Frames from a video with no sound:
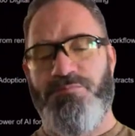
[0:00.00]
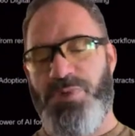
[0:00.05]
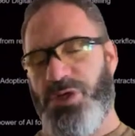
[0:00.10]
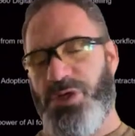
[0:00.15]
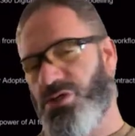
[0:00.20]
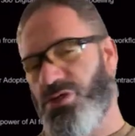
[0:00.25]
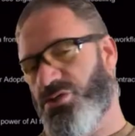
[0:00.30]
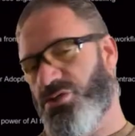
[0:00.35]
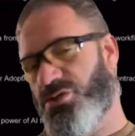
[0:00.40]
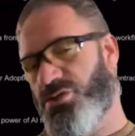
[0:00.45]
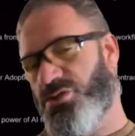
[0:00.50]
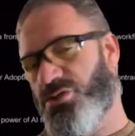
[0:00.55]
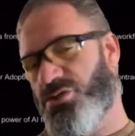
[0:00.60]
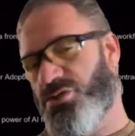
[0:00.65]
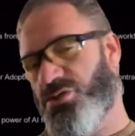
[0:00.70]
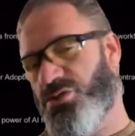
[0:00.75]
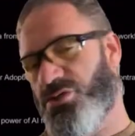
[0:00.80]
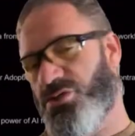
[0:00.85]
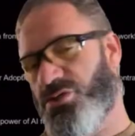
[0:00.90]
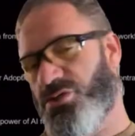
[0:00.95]
because
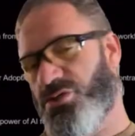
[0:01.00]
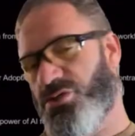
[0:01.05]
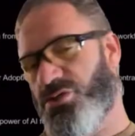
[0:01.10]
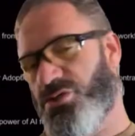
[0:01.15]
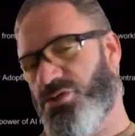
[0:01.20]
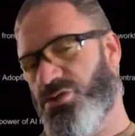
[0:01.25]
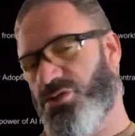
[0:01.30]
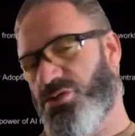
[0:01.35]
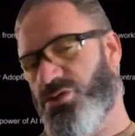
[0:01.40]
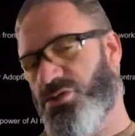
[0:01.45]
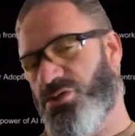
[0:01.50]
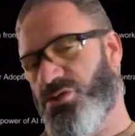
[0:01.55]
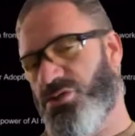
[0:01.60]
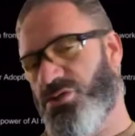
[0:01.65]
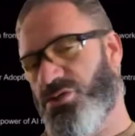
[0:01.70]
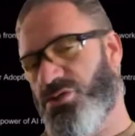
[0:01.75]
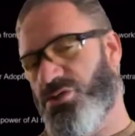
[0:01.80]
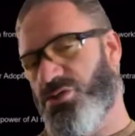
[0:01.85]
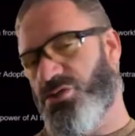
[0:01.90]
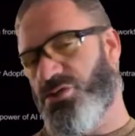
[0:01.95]
we
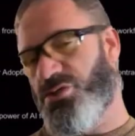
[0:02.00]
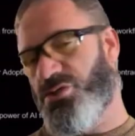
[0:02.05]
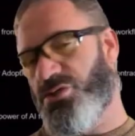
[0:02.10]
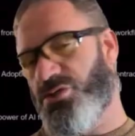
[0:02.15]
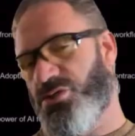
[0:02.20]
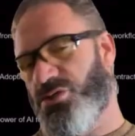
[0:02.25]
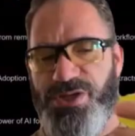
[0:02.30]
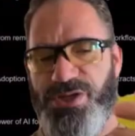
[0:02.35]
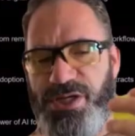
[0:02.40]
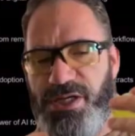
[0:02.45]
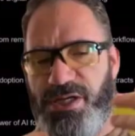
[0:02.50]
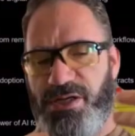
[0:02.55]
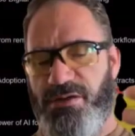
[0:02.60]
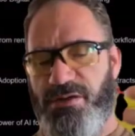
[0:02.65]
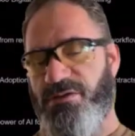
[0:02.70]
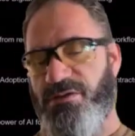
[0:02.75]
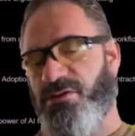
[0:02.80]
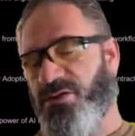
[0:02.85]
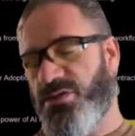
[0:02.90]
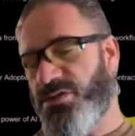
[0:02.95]
need to make sure that
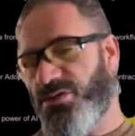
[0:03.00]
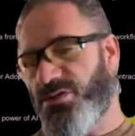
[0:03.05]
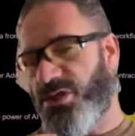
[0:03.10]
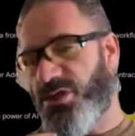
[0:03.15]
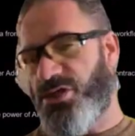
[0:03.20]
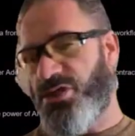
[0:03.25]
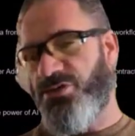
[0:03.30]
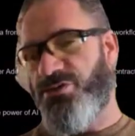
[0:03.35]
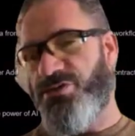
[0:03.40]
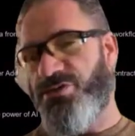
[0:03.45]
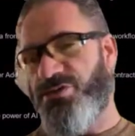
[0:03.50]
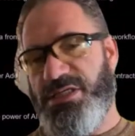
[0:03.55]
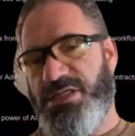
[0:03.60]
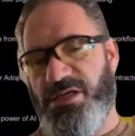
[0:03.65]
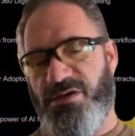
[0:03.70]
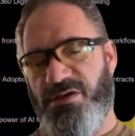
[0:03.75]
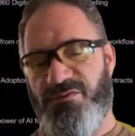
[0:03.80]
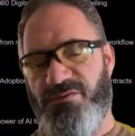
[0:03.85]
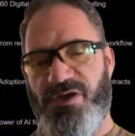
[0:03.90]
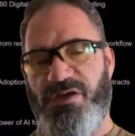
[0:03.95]
our
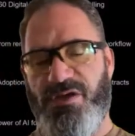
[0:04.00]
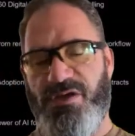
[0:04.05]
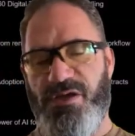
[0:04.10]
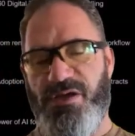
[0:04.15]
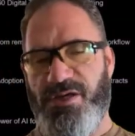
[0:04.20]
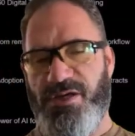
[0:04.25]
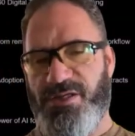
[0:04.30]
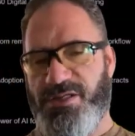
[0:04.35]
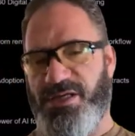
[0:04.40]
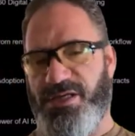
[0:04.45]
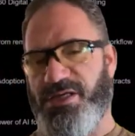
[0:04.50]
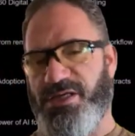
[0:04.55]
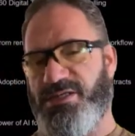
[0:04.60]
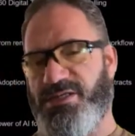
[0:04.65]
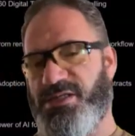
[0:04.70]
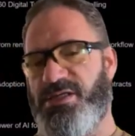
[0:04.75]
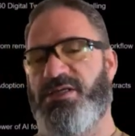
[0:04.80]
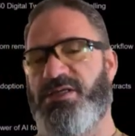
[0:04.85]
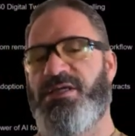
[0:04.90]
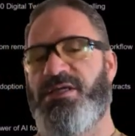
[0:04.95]
security of our client
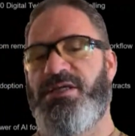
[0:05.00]
data